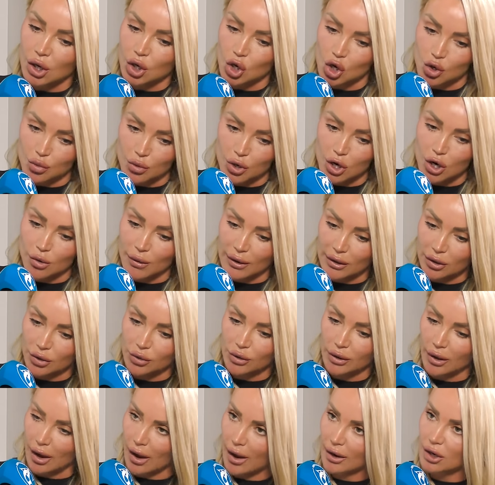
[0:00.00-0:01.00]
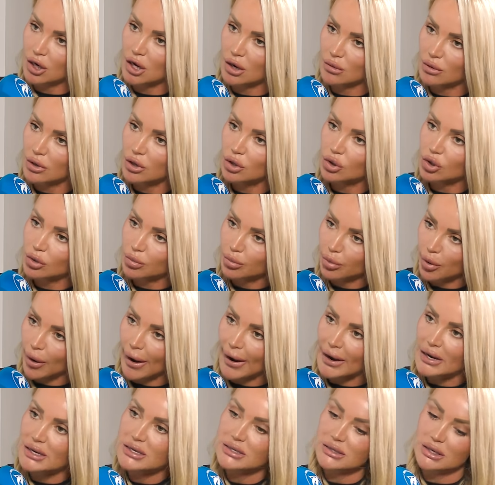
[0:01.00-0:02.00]
who I knew I could get, you know, at a good
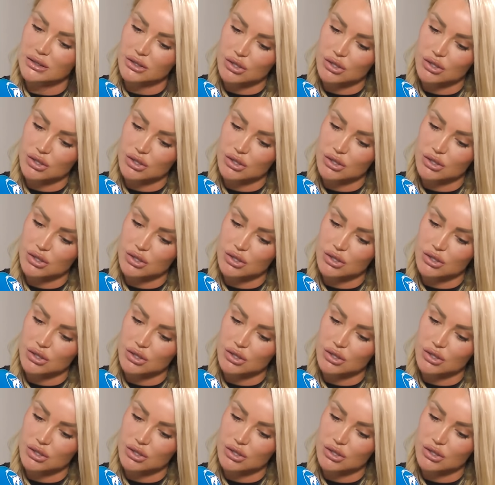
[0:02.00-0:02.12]
price.